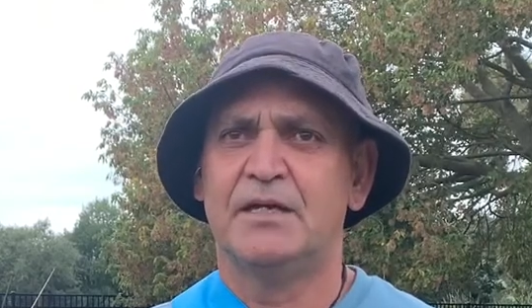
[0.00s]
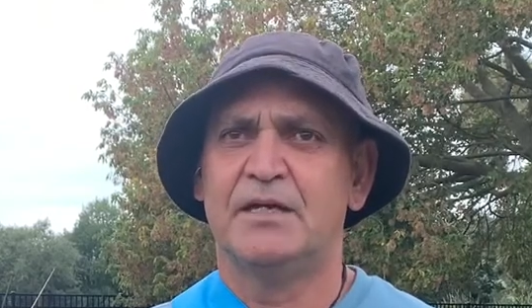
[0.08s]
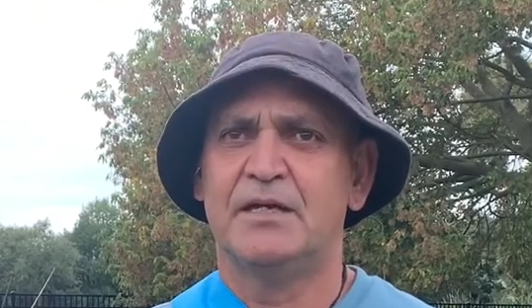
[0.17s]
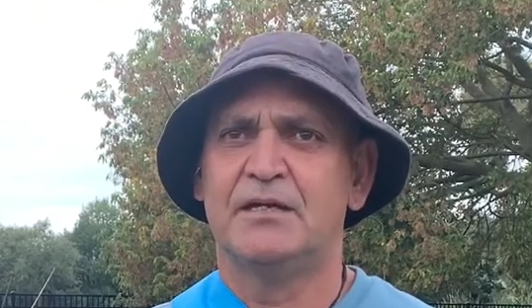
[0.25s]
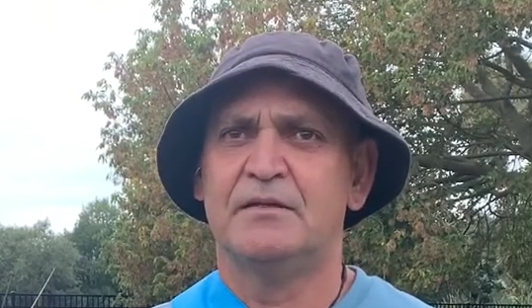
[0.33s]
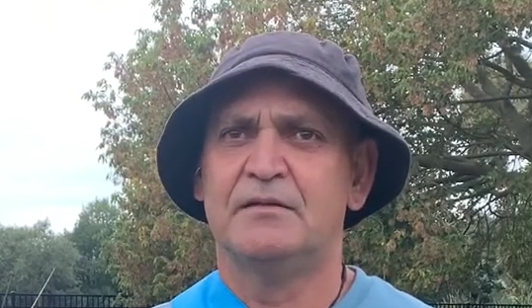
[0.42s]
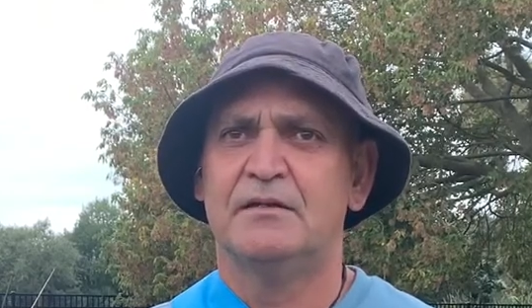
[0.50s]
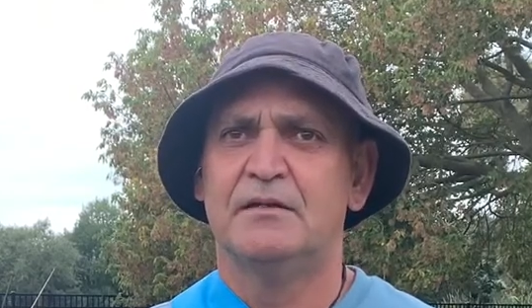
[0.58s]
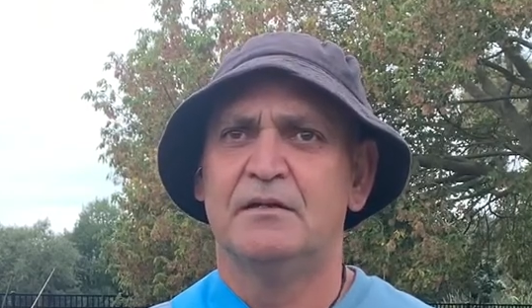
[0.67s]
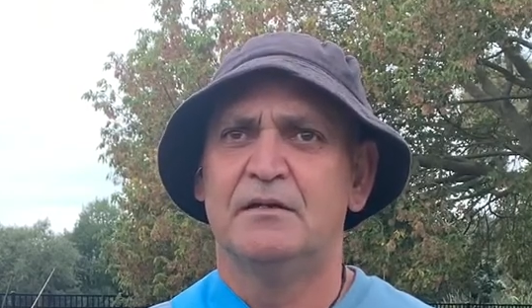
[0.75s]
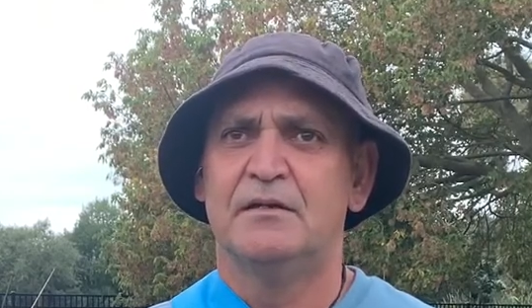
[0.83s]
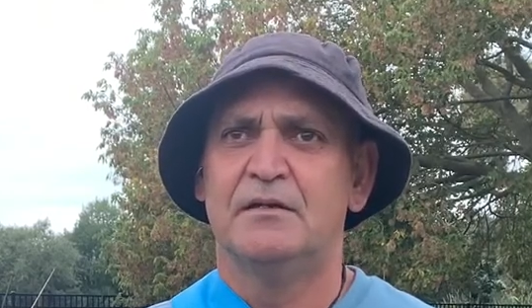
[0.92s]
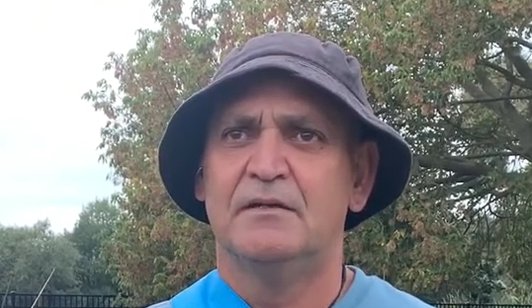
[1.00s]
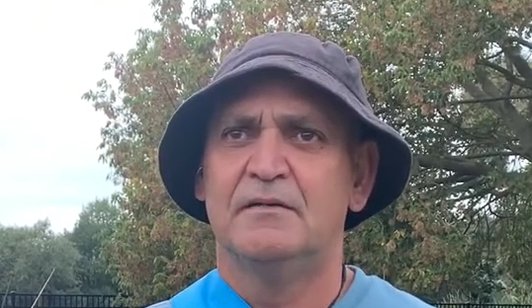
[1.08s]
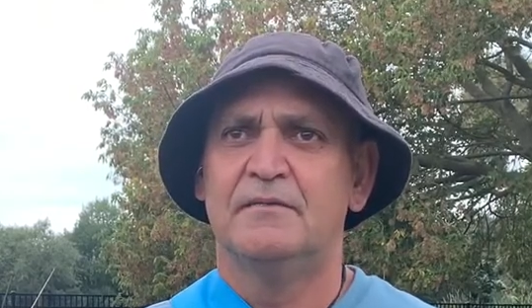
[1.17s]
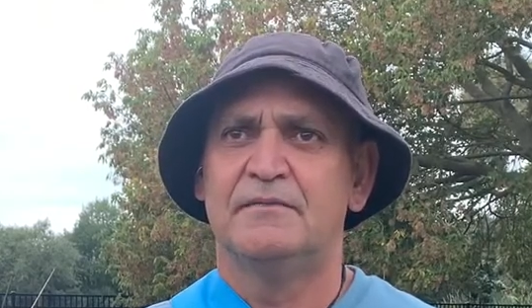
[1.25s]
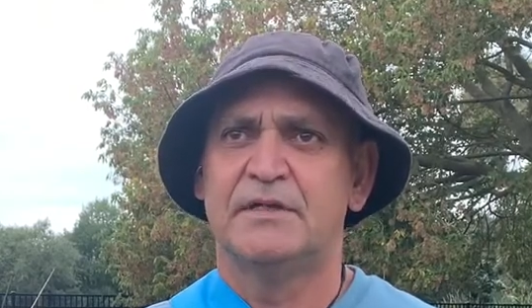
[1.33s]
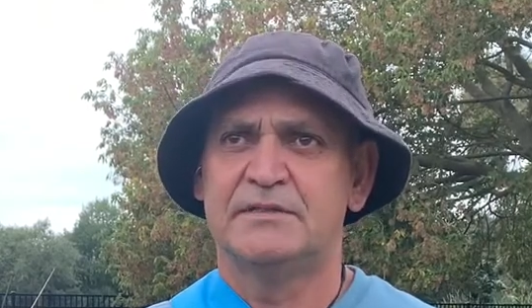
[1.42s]

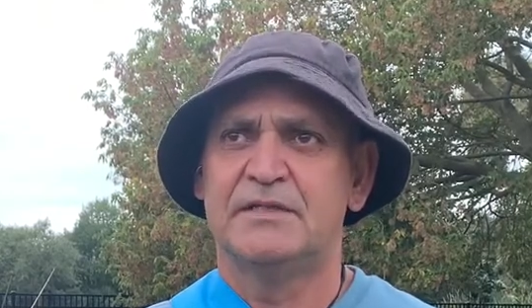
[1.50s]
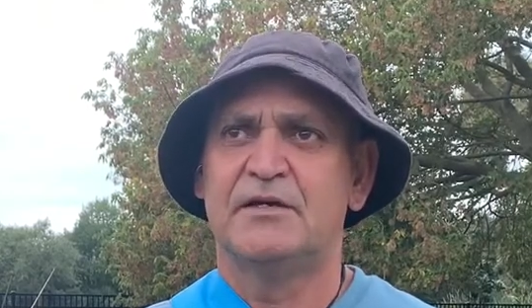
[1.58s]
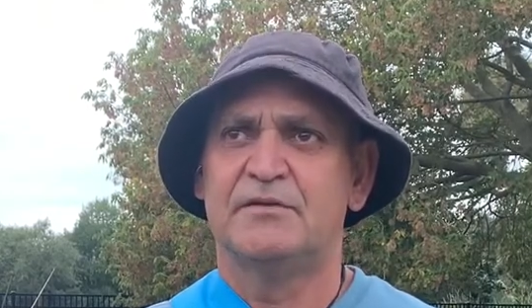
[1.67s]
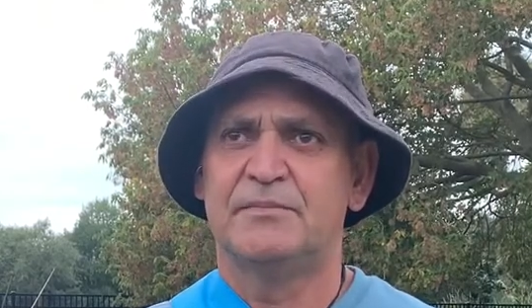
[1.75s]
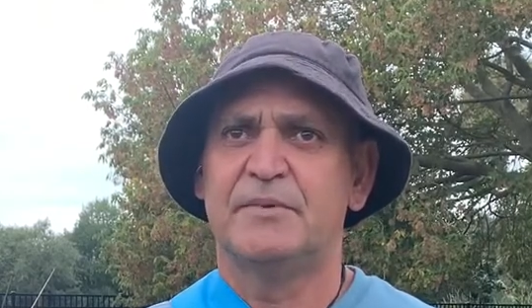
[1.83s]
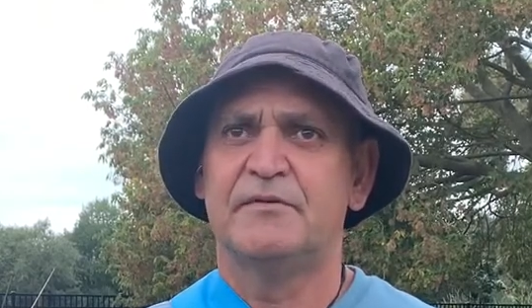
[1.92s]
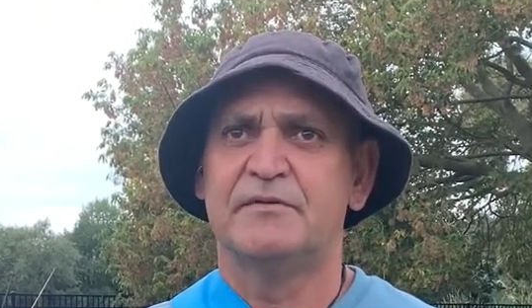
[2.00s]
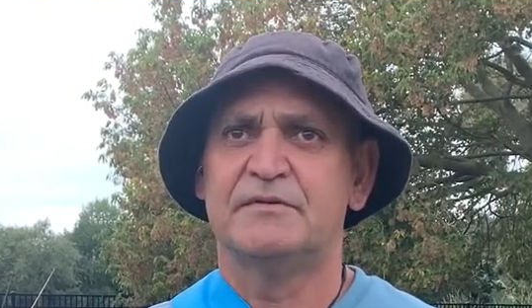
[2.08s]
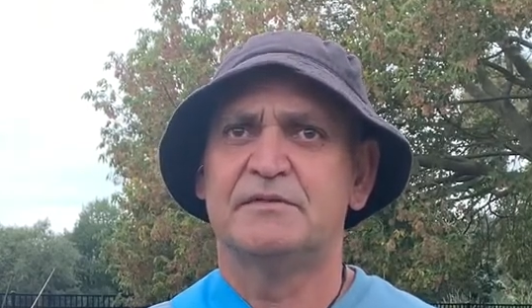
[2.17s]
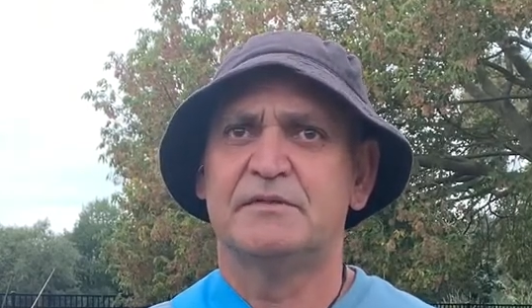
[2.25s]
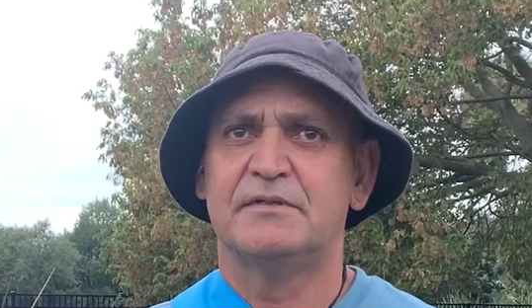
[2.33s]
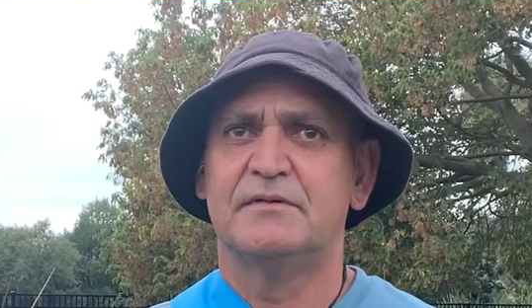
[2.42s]
And they tell their parents,